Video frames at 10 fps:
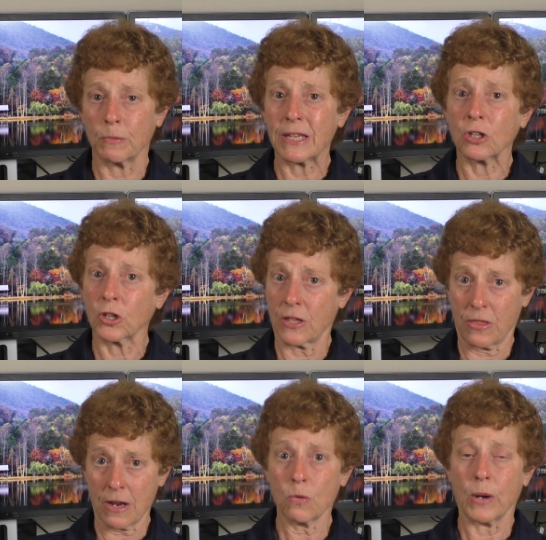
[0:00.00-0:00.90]
we can look at
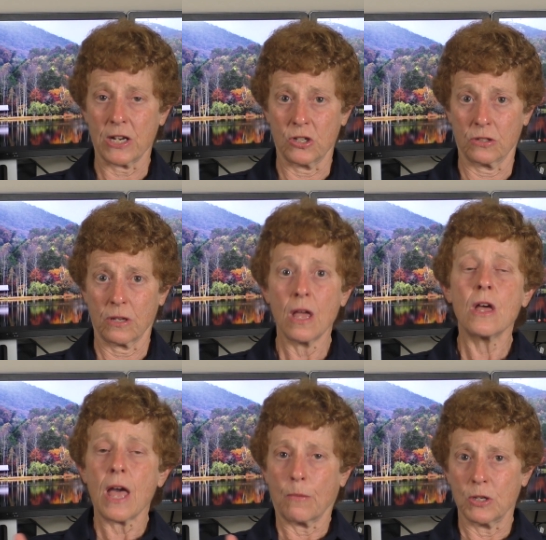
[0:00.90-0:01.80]
their wages
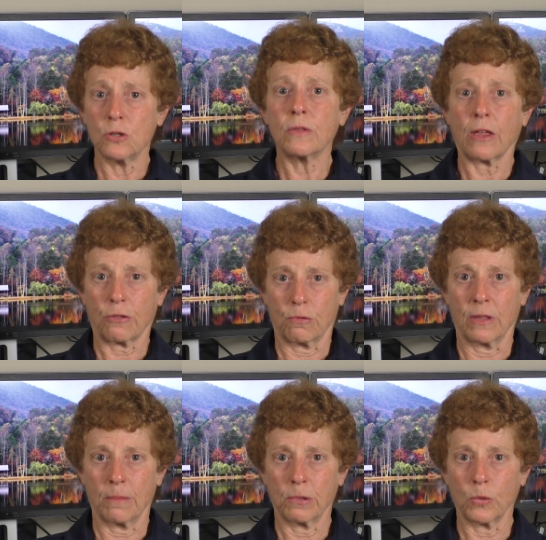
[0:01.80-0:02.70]
and we do that through
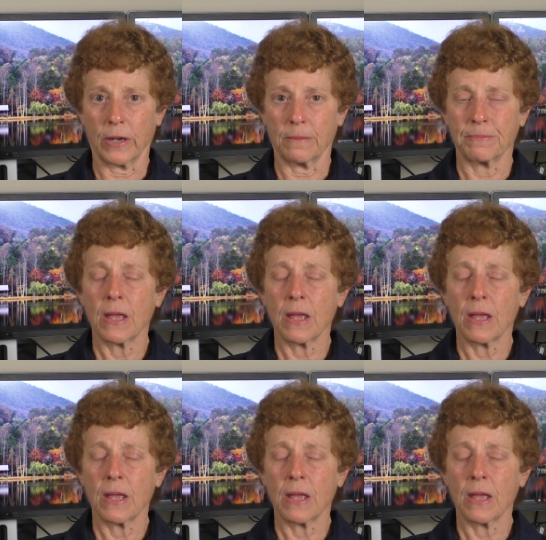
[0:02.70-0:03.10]
the employer.